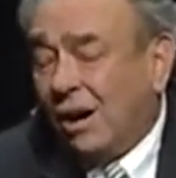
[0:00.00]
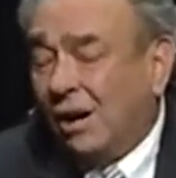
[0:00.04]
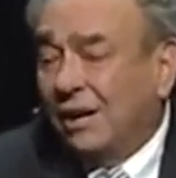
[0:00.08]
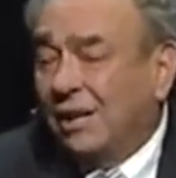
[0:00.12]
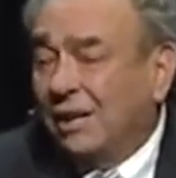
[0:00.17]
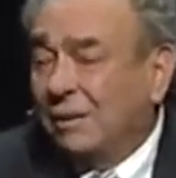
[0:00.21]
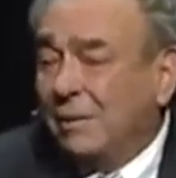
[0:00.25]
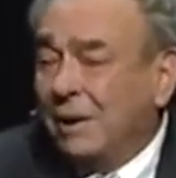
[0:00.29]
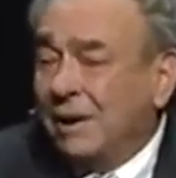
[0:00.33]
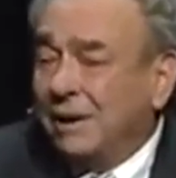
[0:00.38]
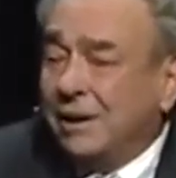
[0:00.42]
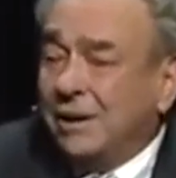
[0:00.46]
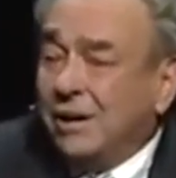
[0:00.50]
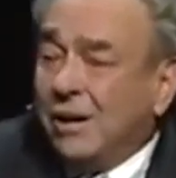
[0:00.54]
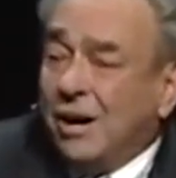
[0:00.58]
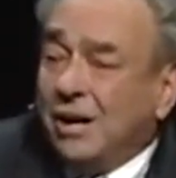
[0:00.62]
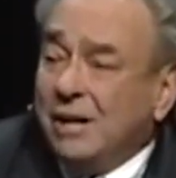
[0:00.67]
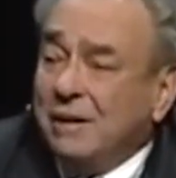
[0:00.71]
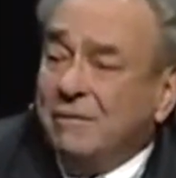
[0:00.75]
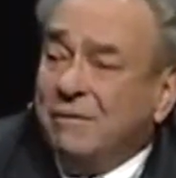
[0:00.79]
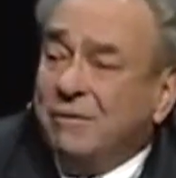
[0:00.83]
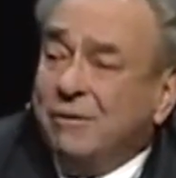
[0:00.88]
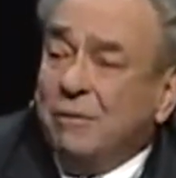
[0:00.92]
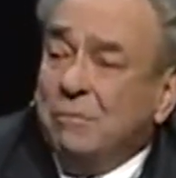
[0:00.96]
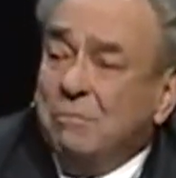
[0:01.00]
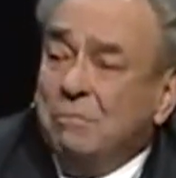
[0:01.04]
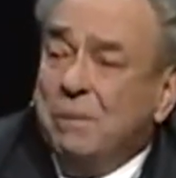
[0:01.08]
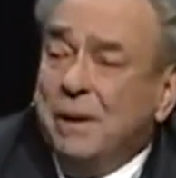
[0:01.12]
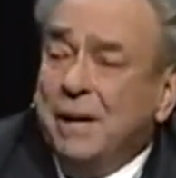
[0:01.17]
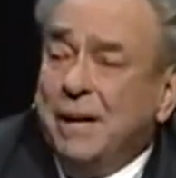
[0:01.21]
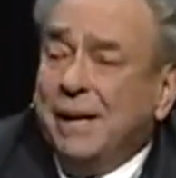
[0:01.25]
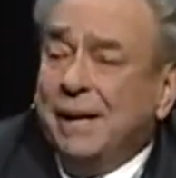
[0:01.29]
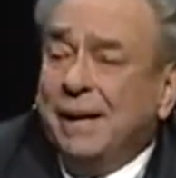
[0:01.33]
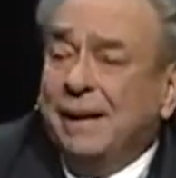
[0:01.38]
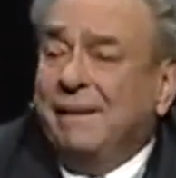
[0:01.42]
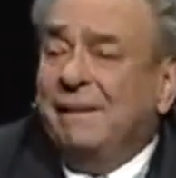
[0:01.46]
argument, the argument from
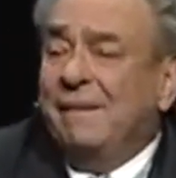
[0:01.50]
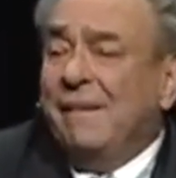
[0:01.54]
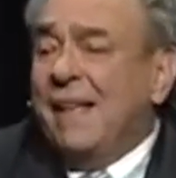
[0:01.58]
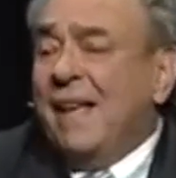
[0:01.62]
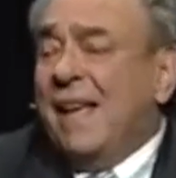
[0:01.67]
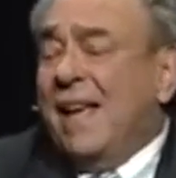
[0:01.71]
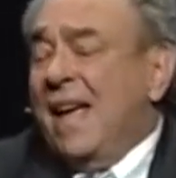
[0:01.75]
being,